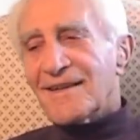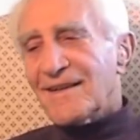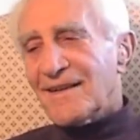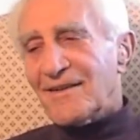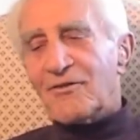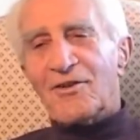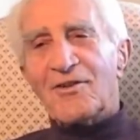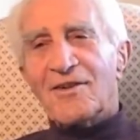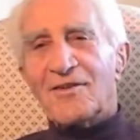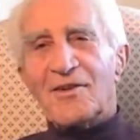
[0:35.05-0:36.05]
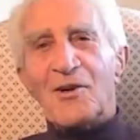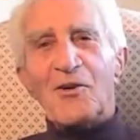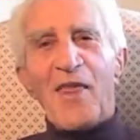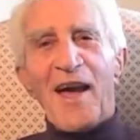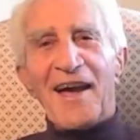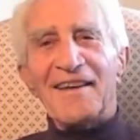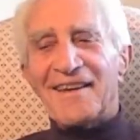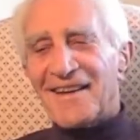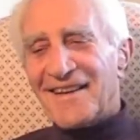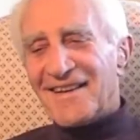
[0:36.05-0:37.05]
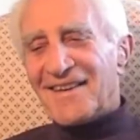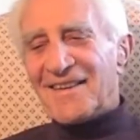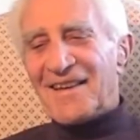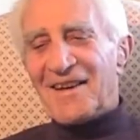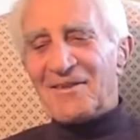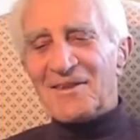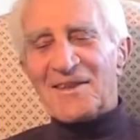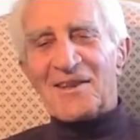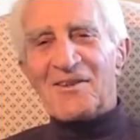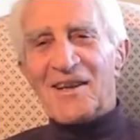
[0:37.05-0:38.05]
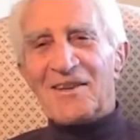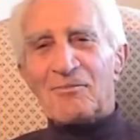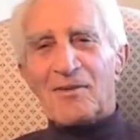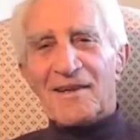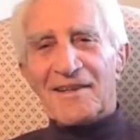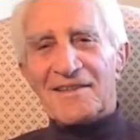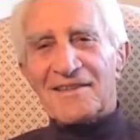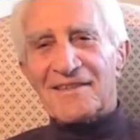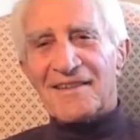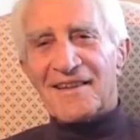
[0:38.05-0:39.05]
If you don't know that, that was a great place.